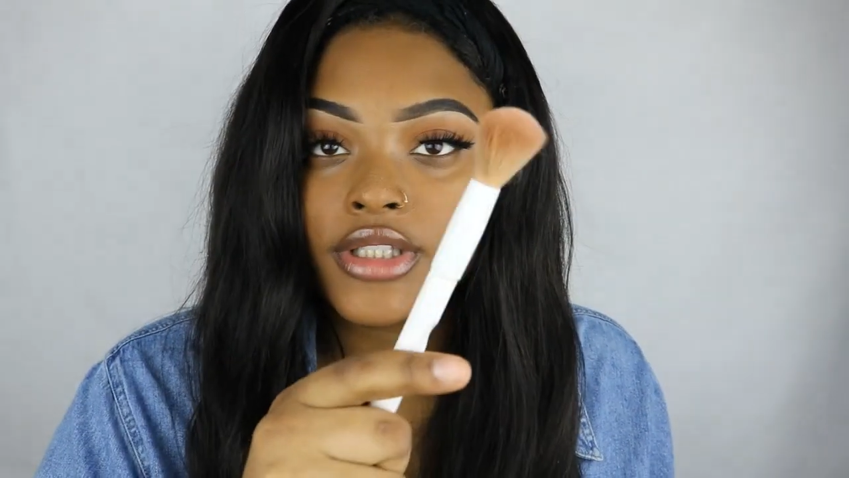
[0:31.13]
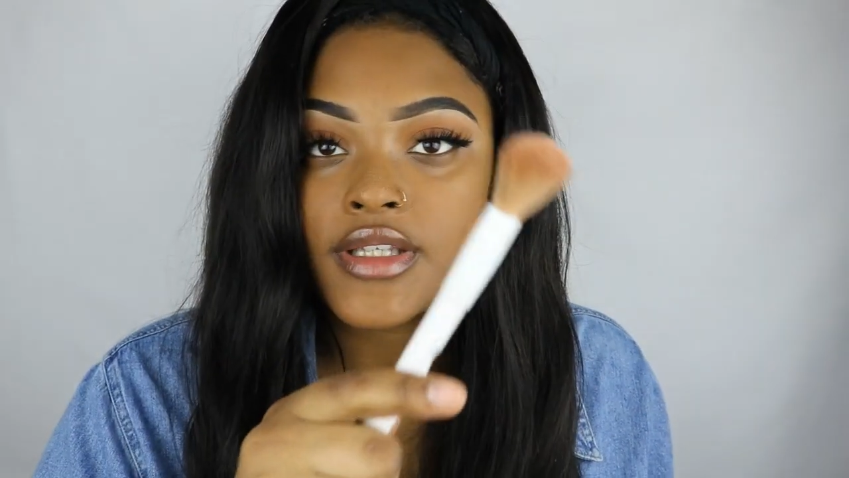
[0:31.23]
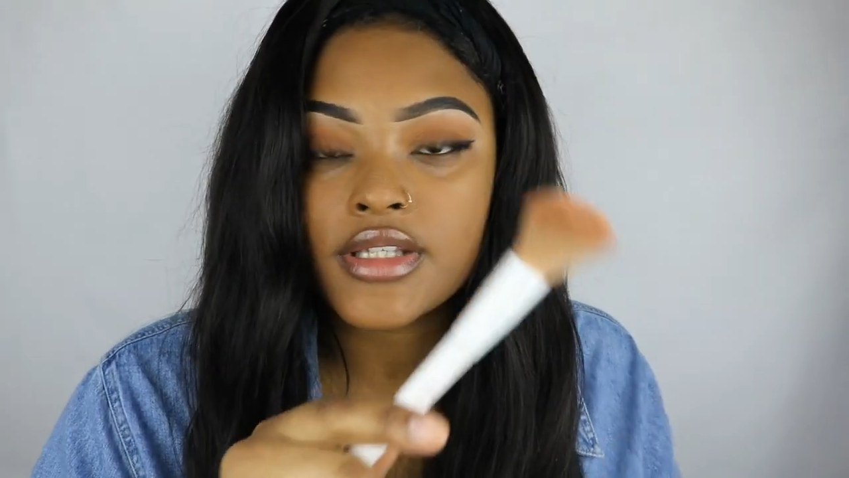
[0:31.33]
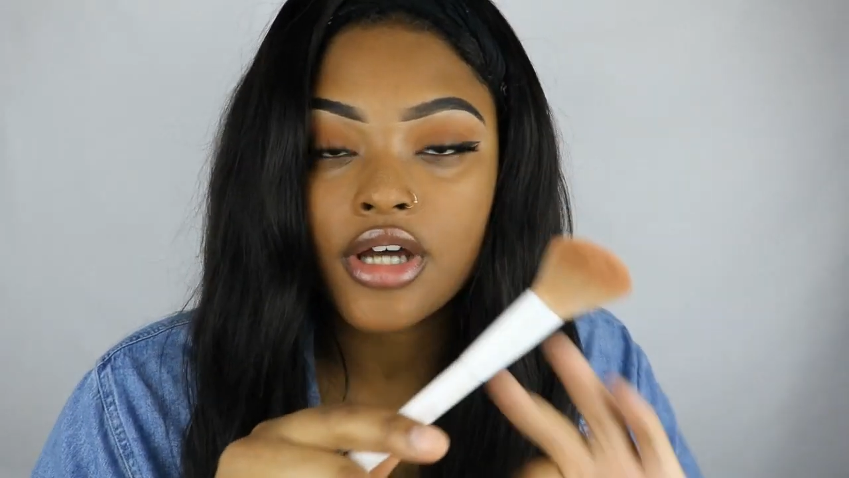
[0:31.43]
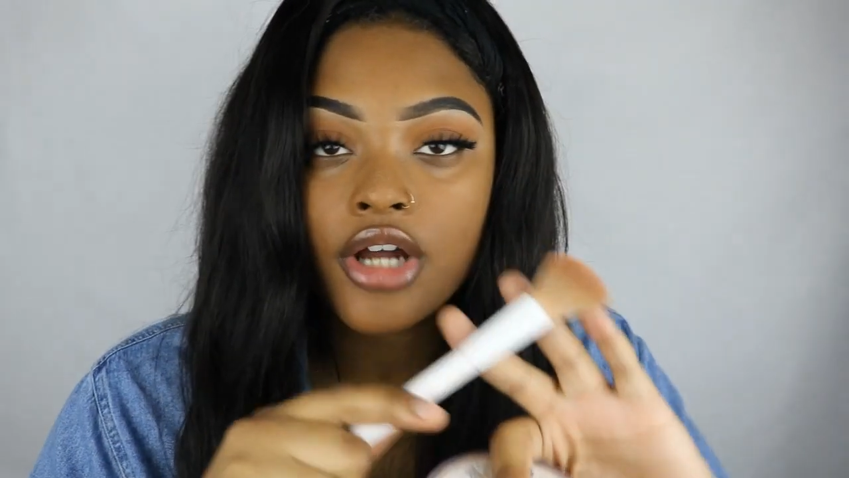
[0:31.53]
This
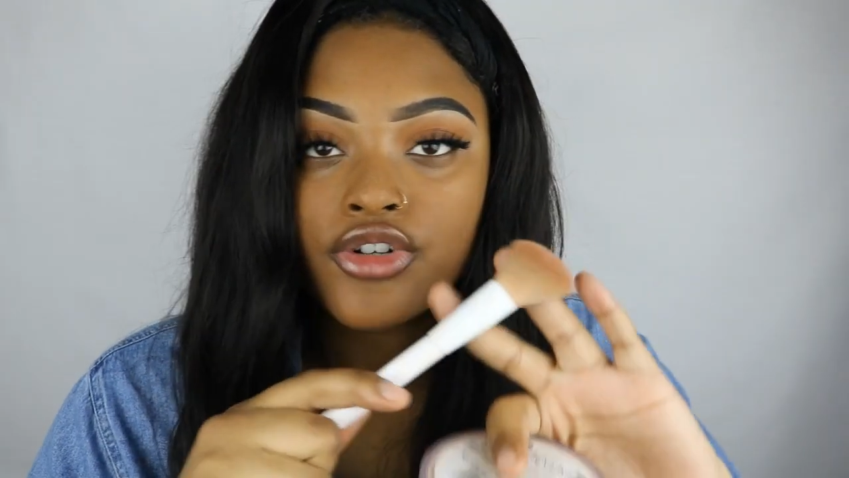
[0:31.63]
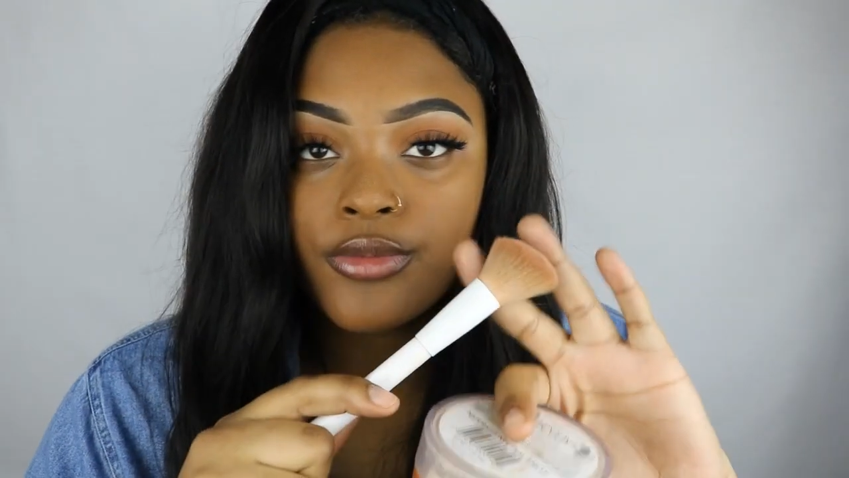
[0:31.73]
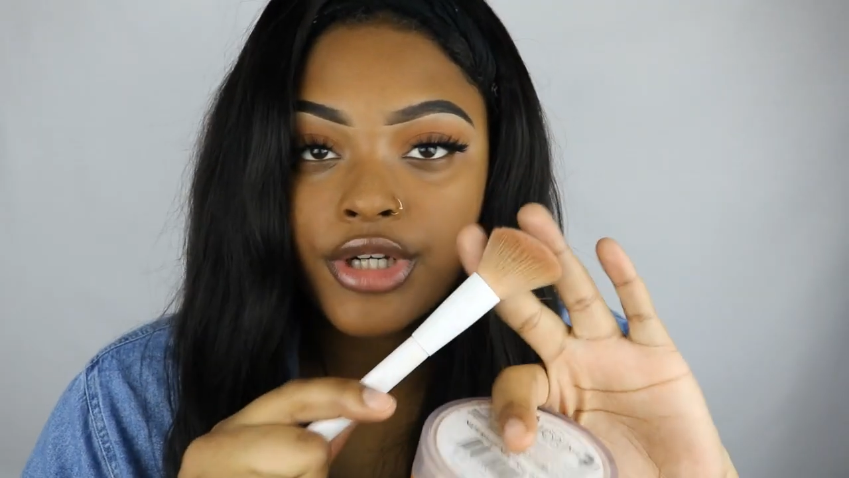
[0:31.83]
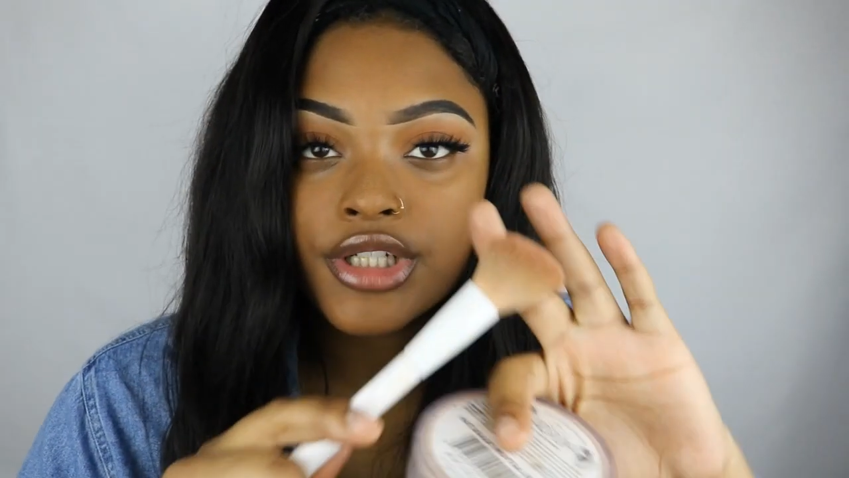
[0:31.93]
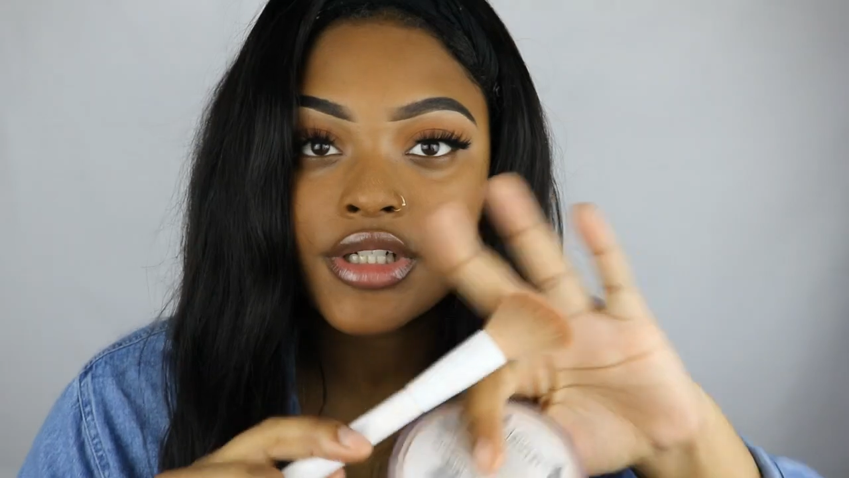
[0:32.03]
is a contour
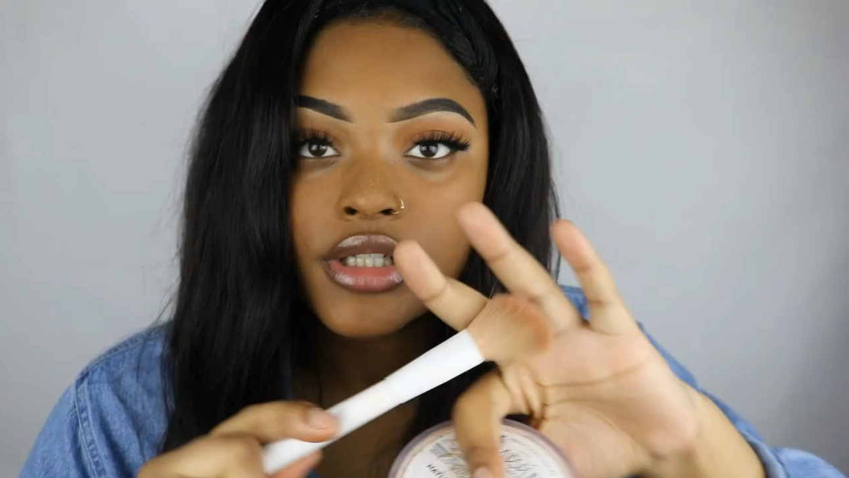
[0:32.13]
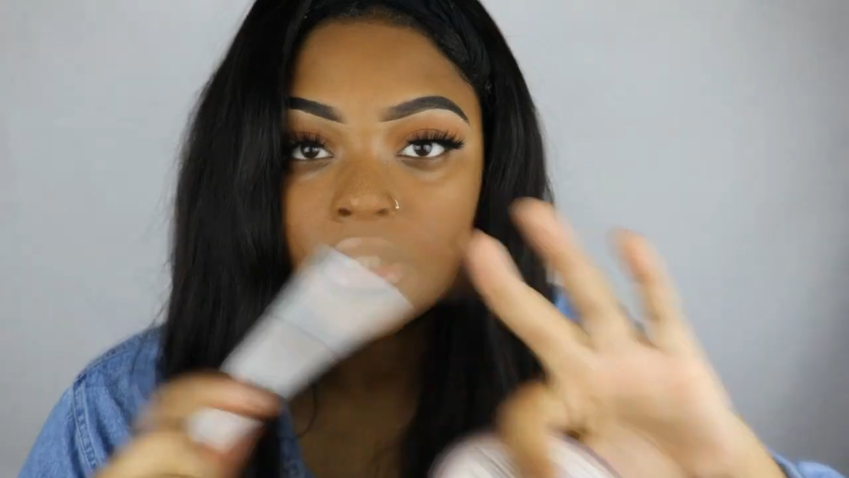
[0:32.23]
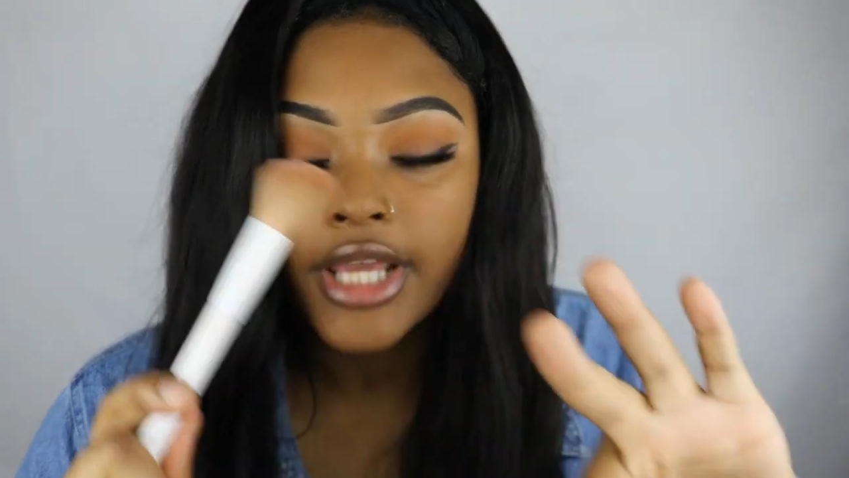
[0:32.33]
brush,